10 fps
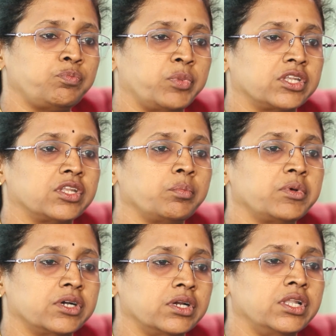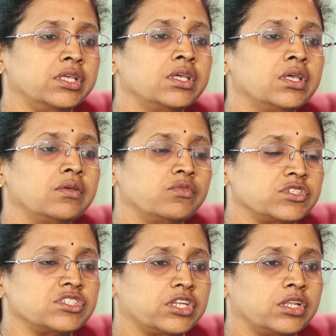picked up early, which
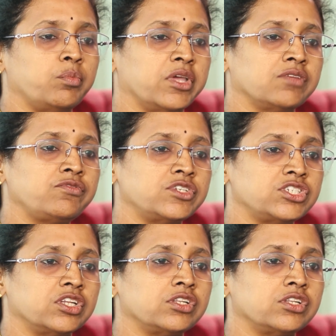is really beneficial